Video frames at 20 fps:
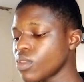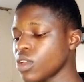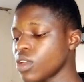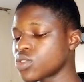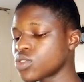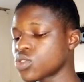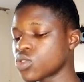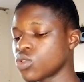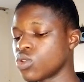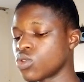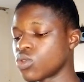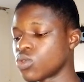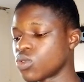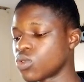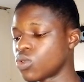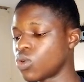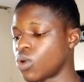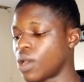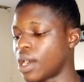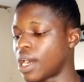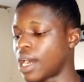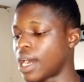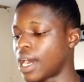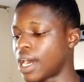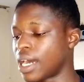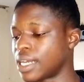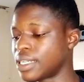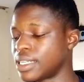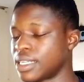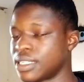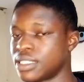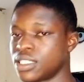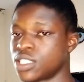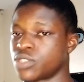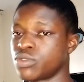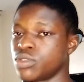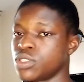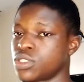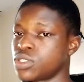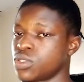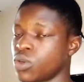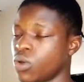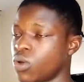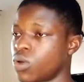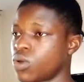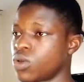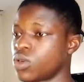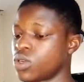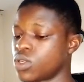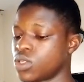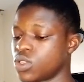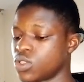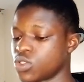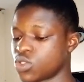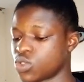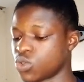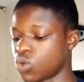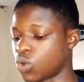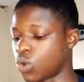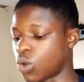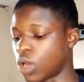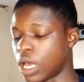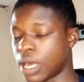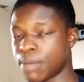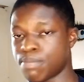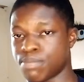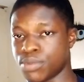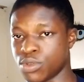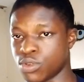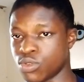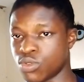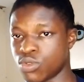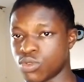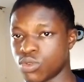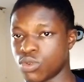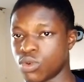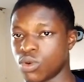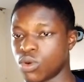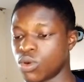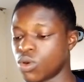So Google added this feature to help you